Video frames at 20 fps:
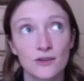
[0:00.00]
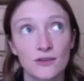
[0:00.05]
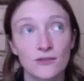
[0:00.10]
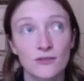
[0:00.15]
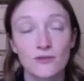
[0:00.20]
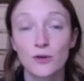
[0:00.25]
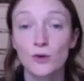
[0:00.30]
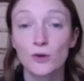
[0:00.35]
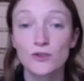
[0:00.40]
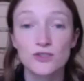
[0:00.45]

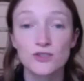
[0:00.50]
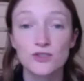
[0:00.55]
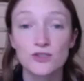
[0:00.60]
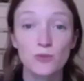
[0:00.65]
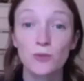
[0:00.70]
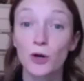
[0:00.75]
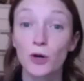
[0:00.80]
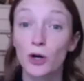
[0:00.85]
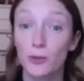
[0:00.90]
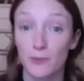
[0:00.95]
fuels your
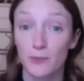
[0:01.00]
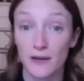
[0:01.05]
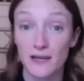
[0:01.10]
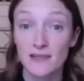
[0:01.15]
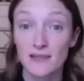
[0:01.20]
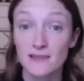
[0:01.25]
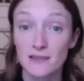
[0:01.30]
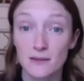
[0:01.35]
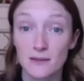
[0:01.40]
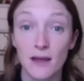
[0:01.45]

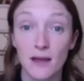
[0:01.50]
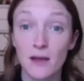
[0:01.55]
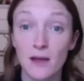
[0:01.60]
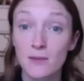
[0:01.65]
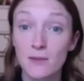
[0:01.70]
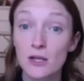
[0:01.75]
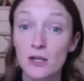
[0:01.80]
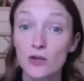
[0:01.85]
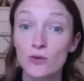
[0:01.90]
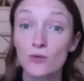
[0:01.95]
purpose like
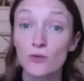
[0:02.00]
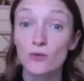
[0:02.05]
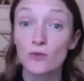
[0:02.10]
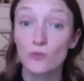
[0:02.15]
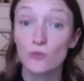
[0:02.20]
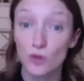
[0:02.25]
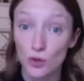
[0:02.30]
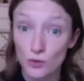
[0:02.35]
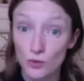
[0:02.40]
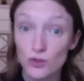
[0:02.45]
maybe you
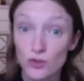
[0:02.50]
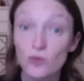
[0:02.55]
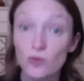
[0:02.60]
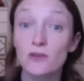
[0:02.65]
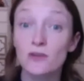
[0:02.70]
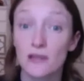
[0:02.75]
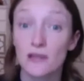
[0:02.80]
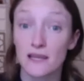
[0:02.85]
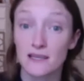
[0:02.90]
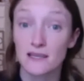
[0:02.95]
you do
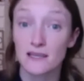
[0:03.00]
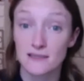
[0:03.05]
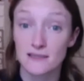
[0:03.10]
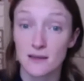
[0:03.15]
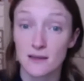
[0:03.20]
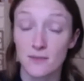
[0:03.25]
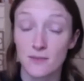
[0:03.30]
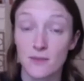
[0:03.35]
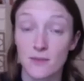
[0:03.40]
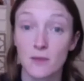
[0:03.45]
cling to
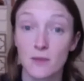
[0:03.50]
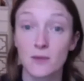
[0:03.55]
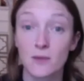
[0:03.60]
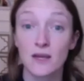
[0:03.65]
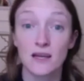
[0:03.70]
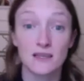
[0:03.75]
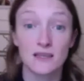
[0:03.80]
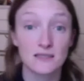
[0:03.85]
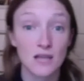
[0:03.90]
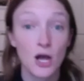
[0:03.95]
something
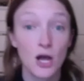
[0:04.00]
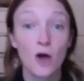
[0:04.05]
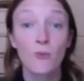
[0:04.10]
because